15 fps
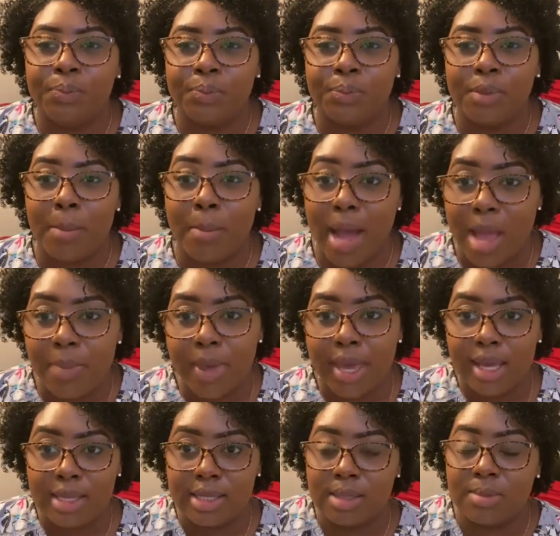my
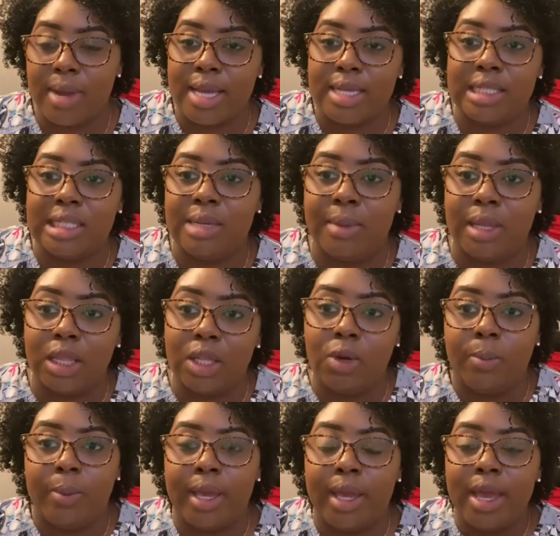pace might seem a little
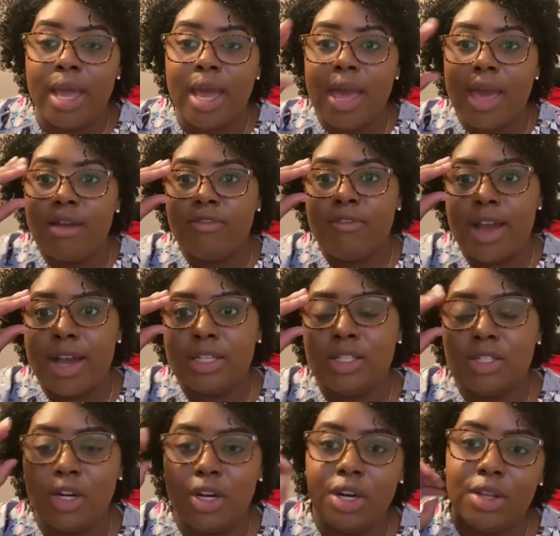bit
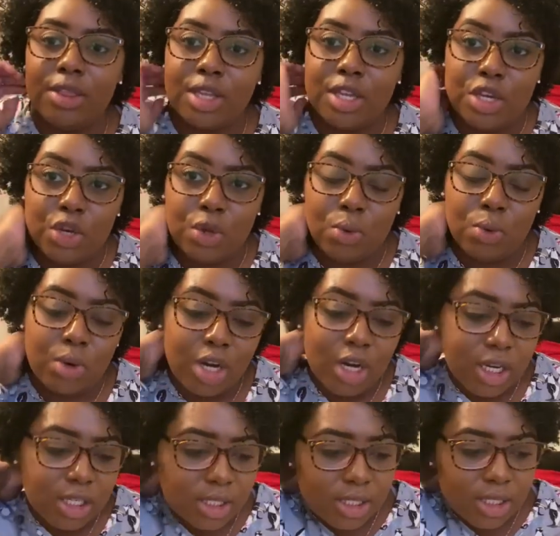faster than
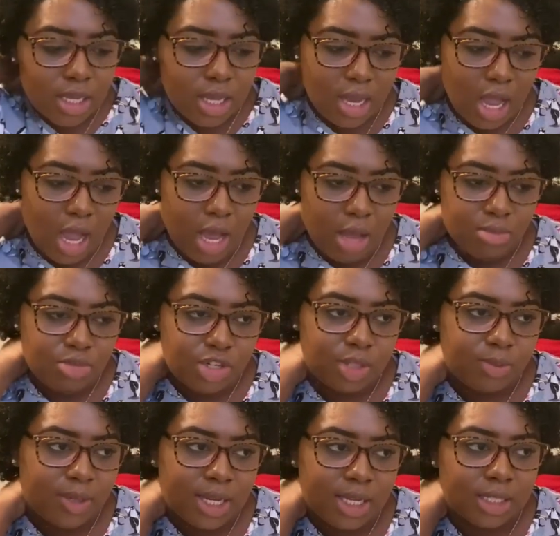yours, just
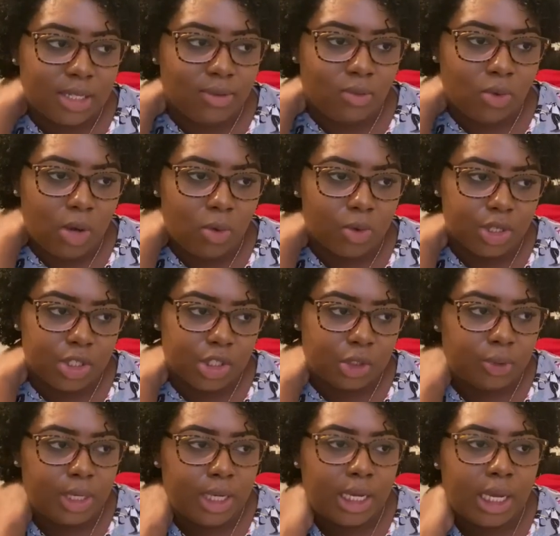because of what we're
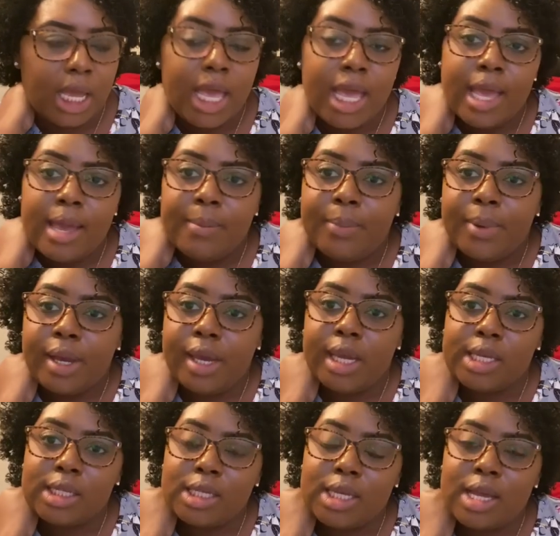doing.
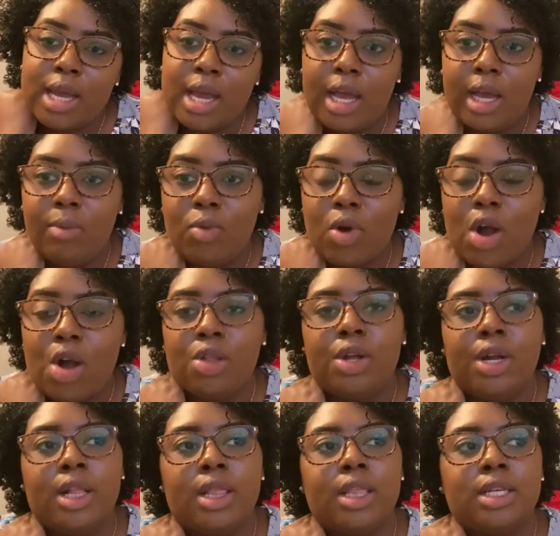But we're all
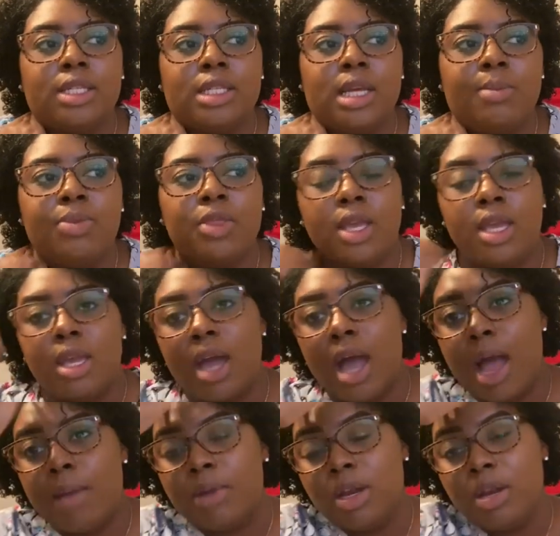learning the same thing.
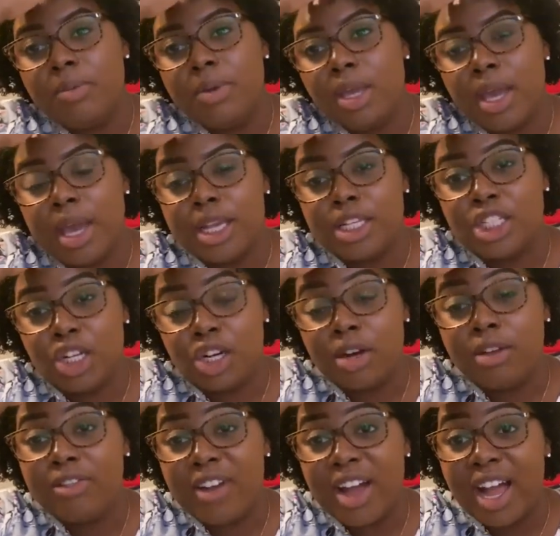I'm going to be a
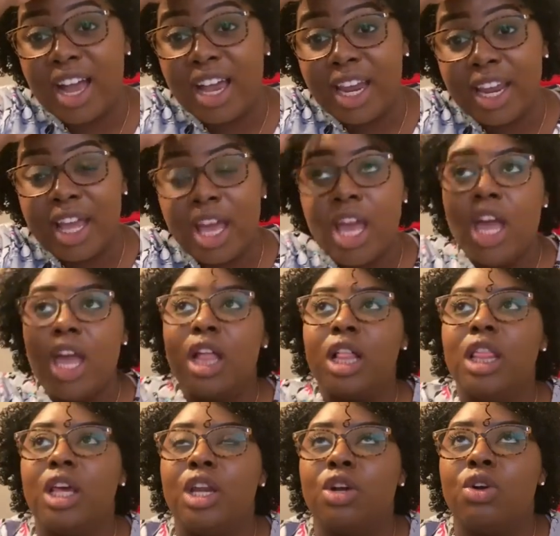certified
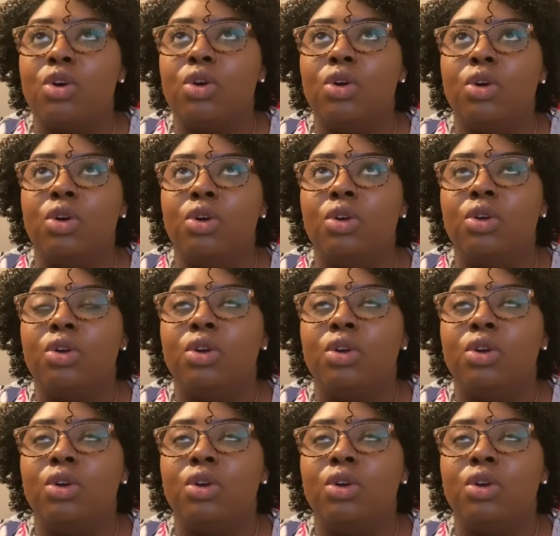clinical